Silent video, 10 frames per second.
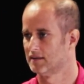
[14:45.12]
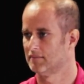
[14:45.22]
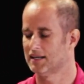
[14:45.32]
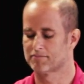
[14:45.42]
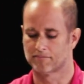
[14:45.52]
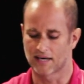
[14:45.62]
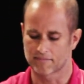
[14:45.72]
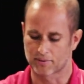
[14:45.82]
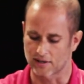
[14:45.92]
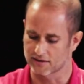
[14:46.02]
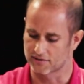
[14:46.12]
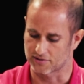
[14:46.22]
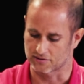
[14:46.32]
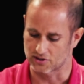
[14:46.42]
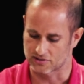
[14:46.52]
My
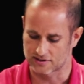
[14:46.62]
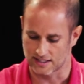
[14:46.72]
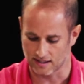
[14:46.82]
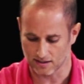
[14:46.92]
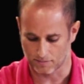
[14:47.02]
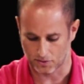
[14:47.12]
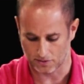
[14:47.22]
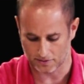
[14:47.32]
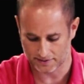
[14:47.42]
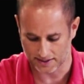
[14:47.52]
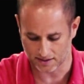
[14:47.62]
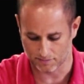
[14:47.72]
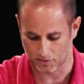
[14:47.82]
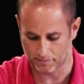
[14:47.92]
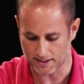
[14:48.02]
brothers are just terrible,
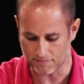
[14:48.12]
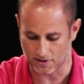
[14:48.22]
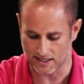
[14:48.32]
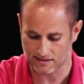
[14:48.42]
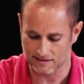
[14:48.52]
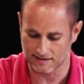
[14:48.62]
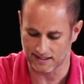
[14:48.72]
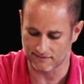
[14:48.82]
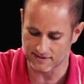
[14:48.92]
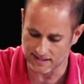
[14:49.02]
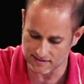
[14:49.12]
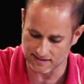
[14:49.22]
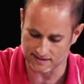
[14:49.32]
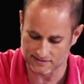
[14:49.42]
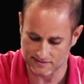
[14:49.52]
terrible people. How could they have done
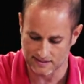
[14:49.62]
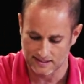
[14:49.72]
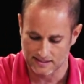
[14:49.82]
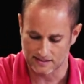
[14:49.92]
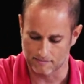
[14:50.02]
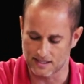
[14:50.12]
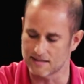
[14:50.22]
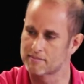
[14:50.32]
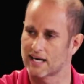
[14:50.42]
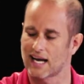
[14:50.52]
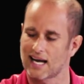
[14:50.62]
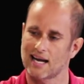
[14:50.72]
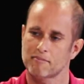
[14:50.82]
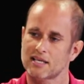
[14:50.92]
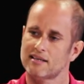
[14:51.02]
this to me?" But
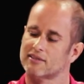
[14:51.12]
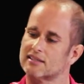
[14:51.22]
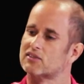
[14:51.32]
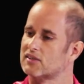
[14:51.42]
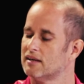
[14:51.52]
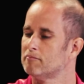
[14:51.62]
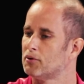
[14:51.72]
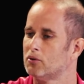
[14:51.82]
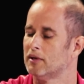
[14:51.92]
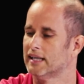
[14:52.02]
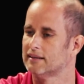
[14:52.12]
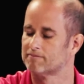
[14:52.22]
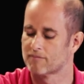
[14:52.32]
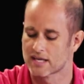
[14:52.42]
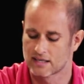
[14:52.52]
I believe at some point
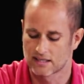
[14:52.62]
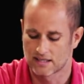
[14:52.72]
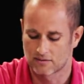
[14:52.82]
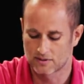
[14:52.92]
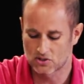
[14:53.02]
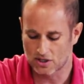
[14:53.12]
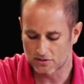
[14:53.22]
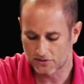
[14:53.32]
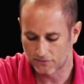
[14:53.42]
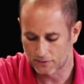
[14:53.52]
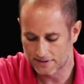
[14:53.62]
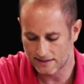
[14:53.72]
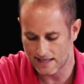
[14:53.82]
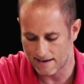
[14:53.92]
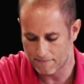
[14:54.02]
when Joseph was
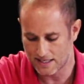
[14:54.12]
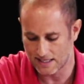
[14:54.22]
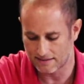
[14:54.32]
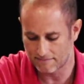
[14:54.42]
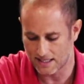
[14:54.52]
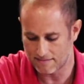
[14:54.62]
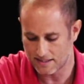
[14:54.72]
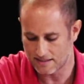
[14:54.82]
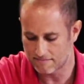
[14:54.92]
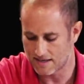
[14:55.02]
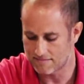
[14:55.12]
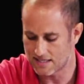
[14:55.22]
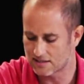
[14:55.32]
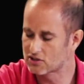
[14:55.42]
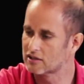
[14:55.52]
in that pit, maybe
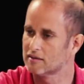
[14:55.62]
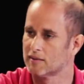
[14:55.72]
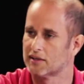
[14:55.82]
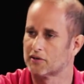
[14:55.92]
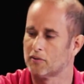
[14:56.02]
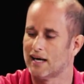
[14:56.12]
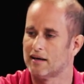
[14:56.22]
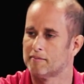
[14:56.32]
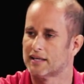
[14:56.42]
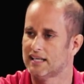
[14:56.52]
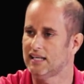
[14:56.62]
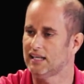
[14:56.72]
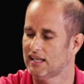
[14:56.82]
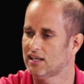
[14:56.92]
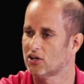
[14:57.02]
it took him a little while, but
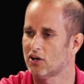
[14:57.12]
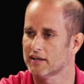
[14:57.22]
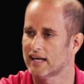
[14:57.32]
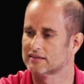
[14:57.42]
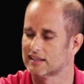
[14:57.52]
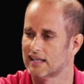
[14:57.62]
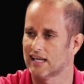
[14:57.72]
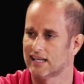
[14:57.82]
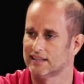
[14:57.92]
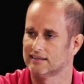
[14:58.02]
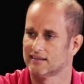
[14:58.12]
he called out to God.